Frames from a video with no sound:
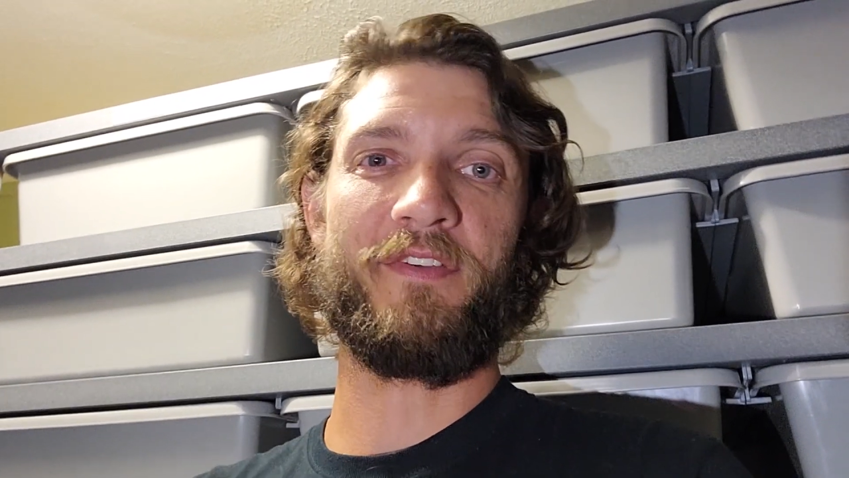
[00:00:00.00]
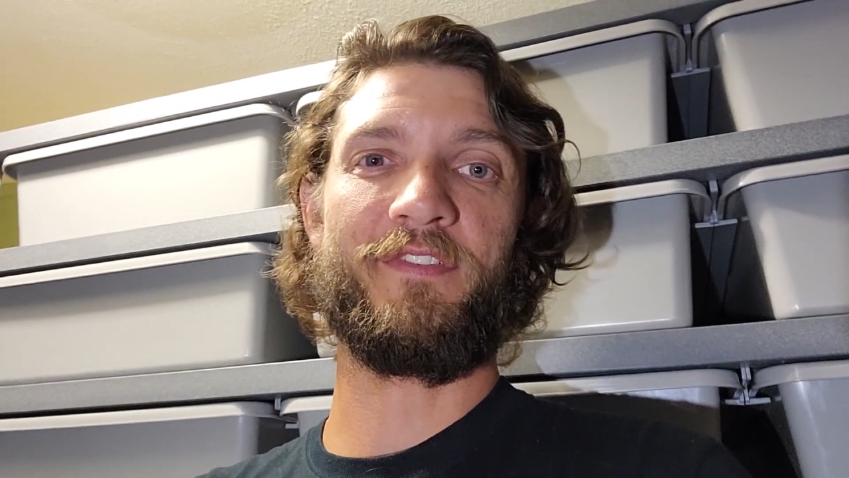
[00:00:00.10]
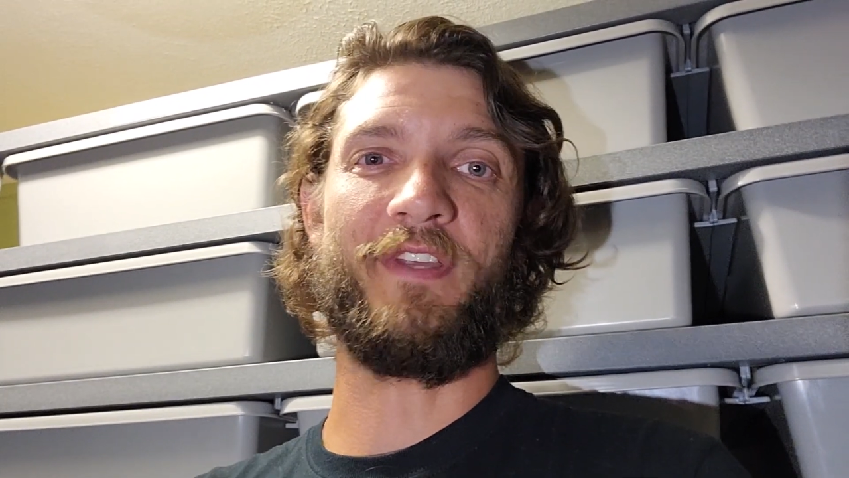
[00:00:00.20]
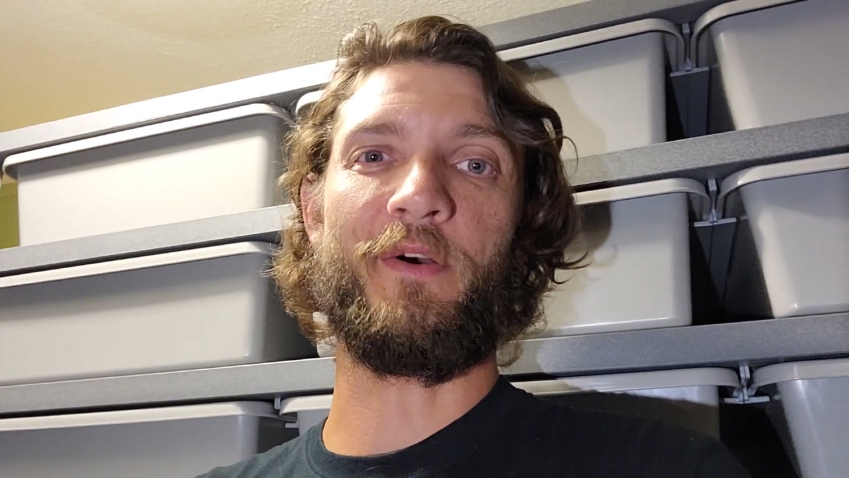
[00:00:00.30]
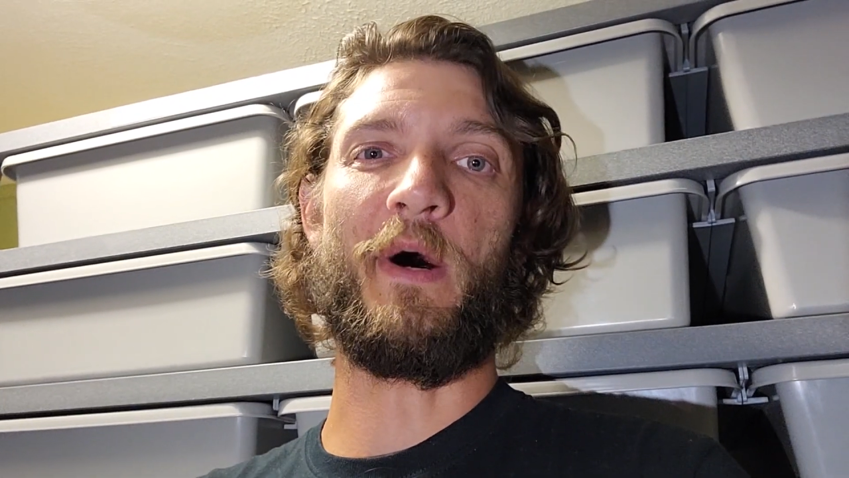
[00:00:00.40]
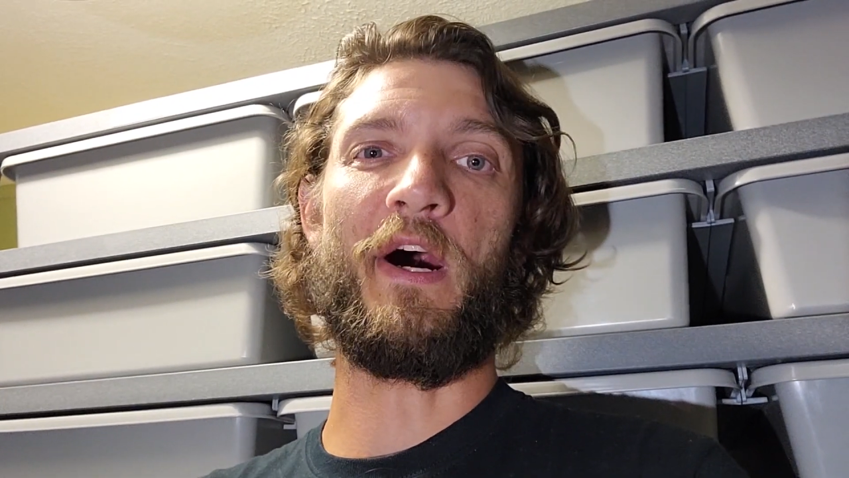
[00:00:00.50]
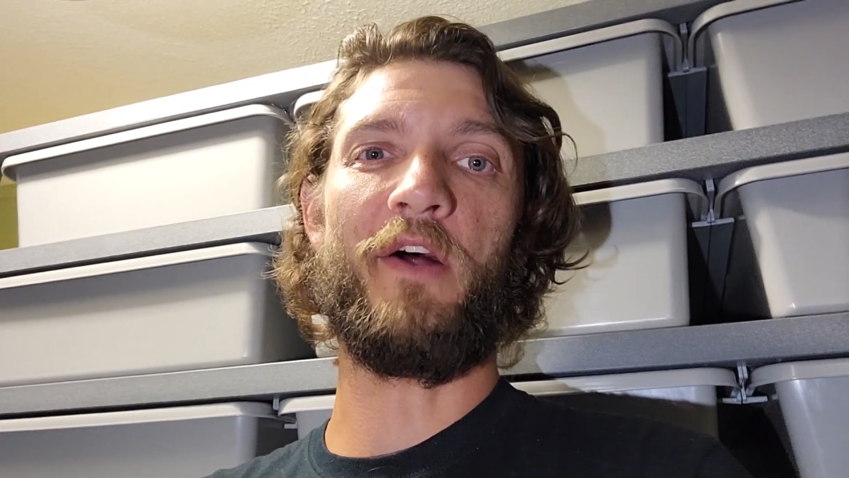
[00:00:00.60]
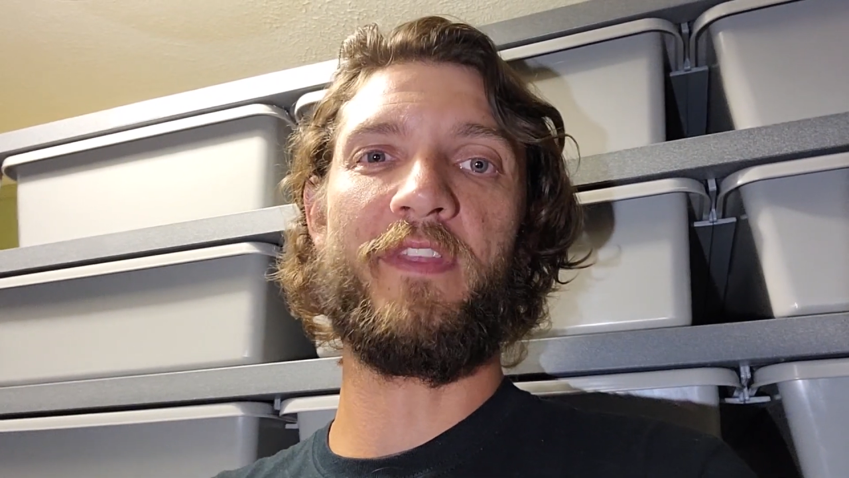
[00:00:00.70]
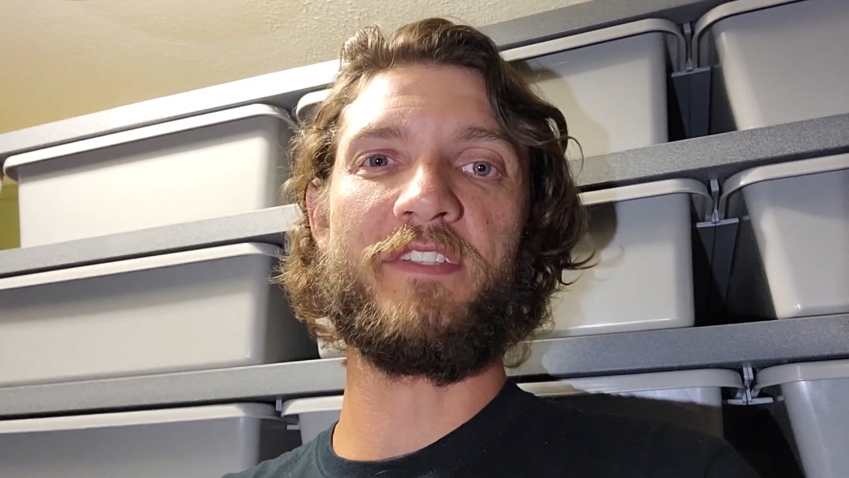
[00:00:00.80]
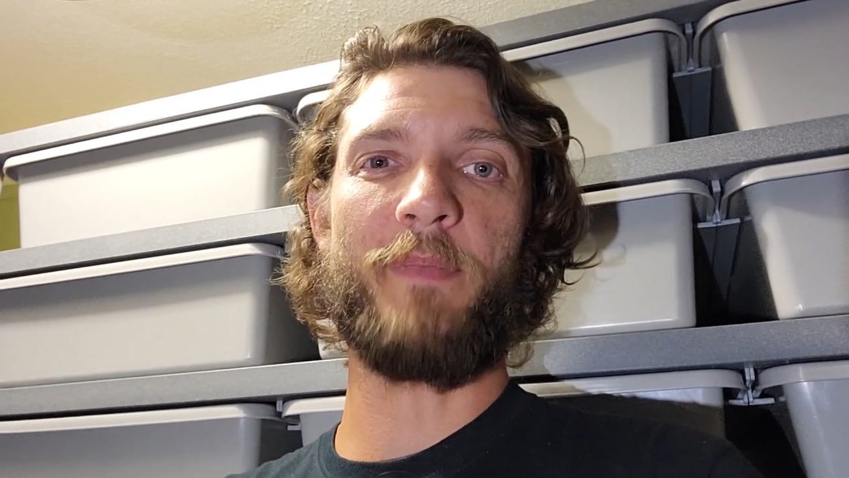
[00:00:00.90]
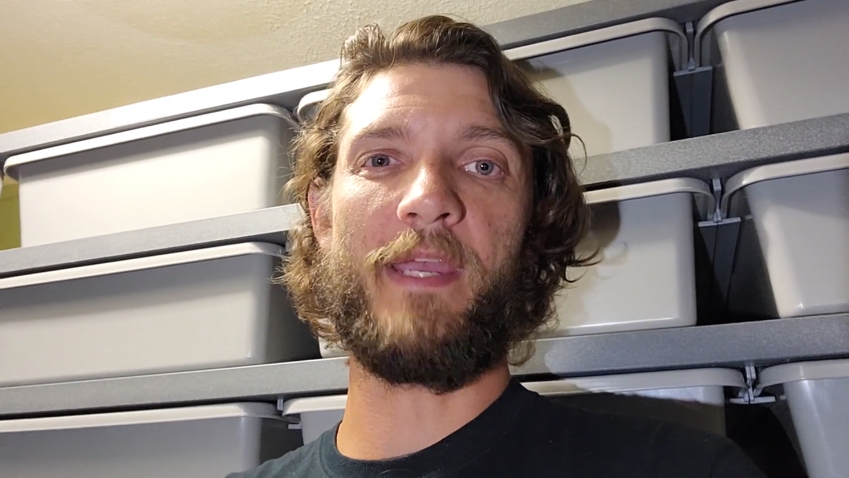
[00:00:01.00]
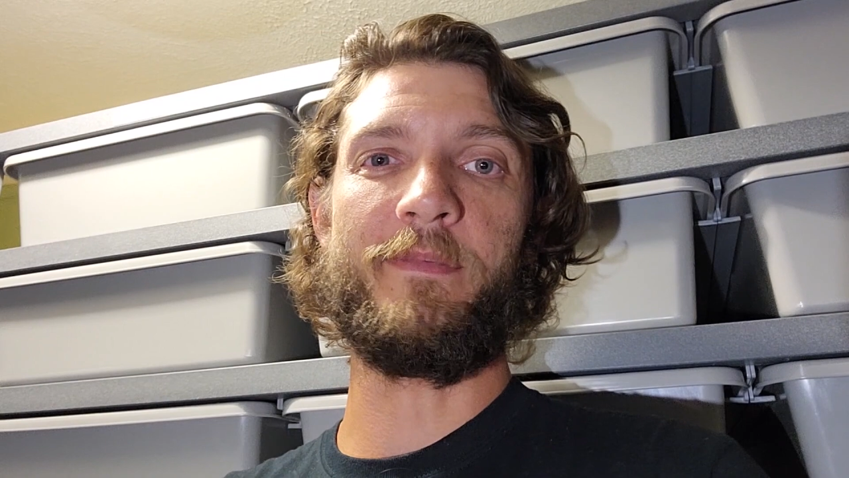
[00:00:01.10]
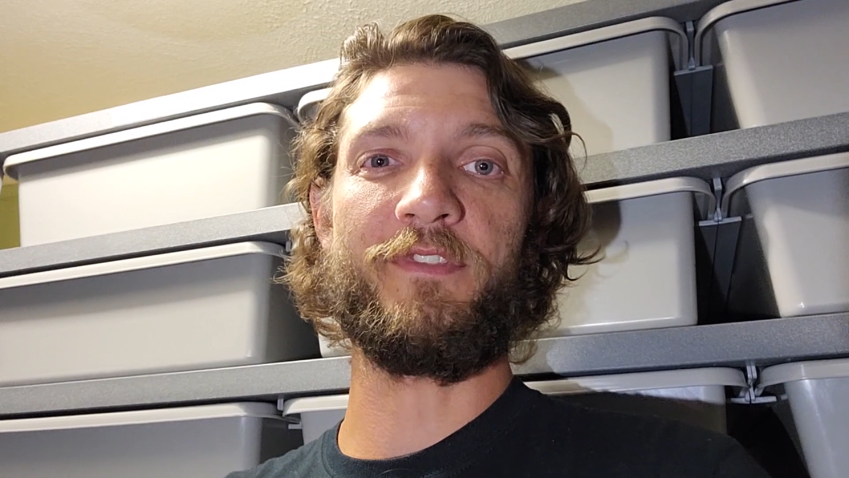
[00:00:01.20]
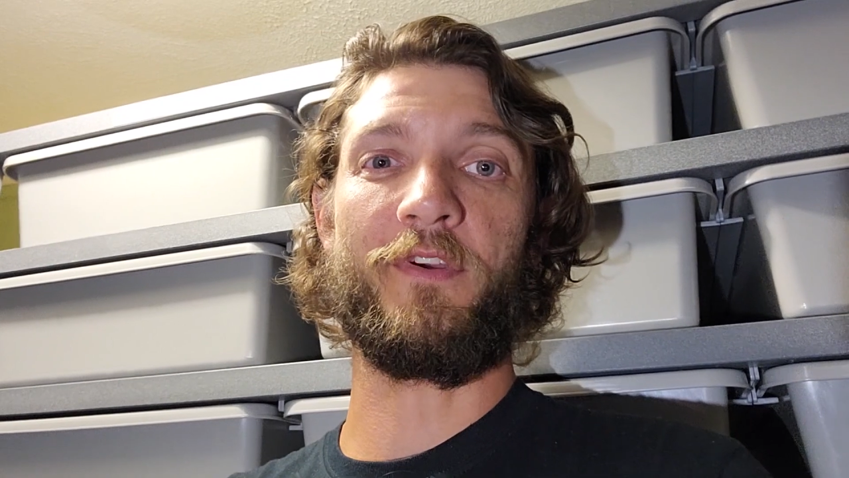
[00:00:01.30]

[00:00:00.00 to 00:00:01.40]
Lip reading: So all these babies are